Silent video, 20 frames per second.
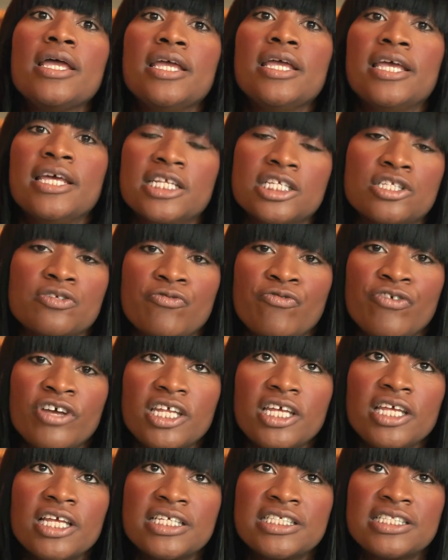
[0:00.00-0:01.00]
And
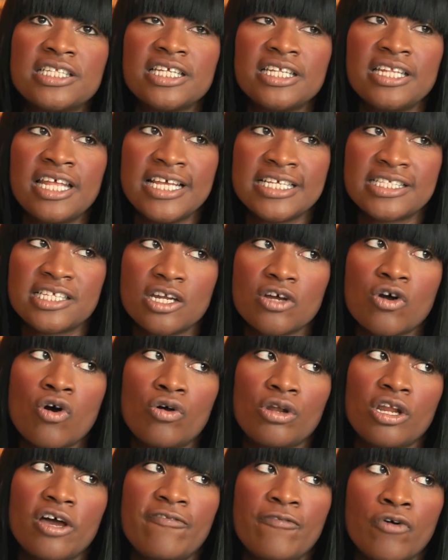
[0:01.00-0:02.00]
instead of
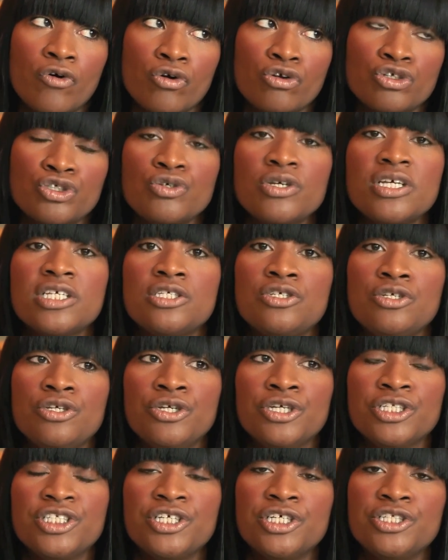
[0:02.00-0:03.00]
calling it a photo shoot,
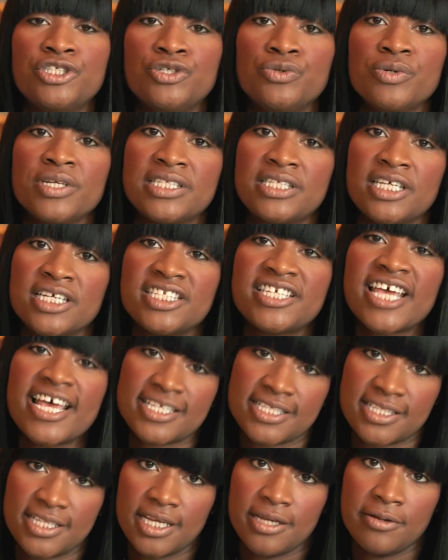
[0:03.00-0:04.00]
you're
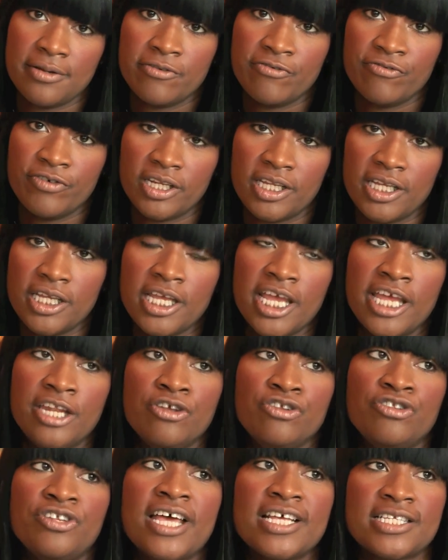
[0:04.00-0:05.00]
testing really,
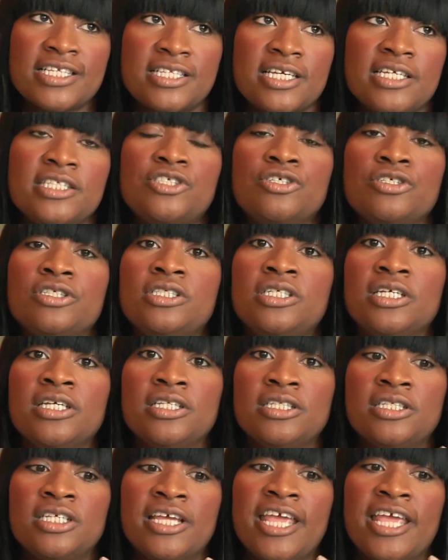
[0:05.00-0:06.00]
and you're testing
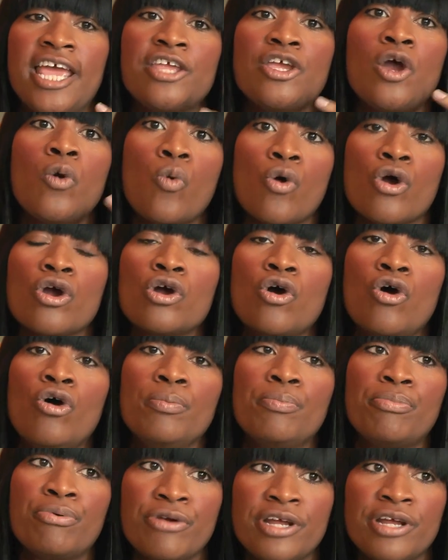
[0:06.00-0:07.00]
to get your work
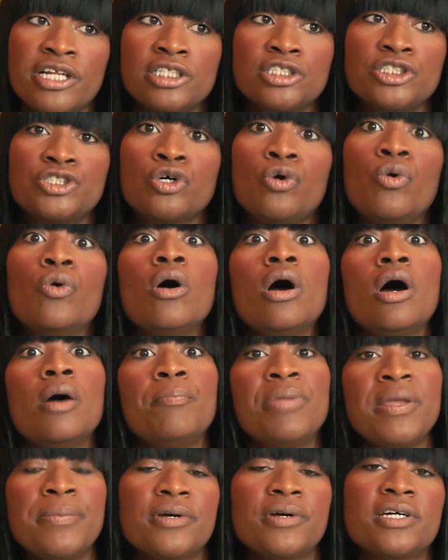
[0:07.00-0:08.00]
on print so
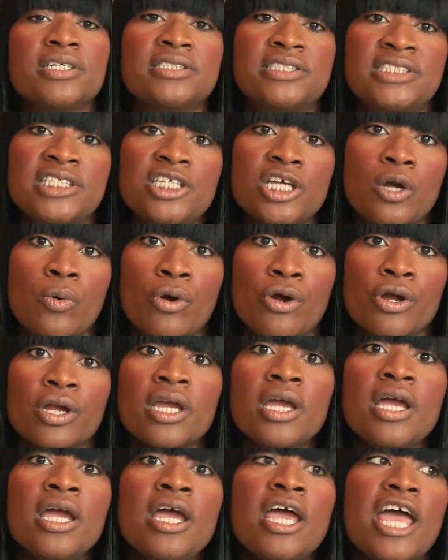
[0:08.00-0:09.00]
people can see your work,
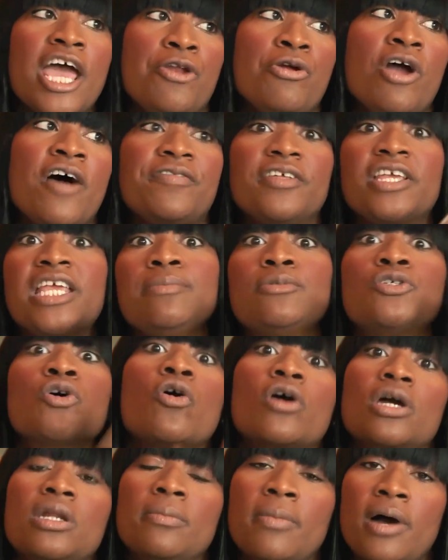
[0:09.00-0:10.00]
and you have to keep
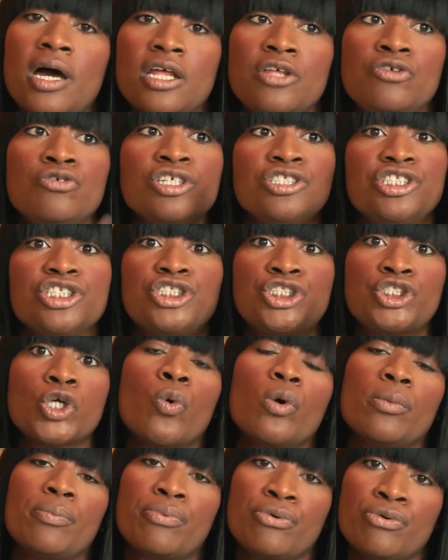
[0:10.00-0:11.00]
talking about it. You can just
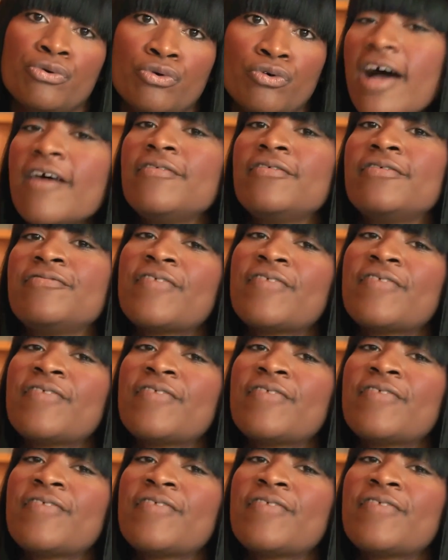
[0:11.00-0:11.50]
show and prove.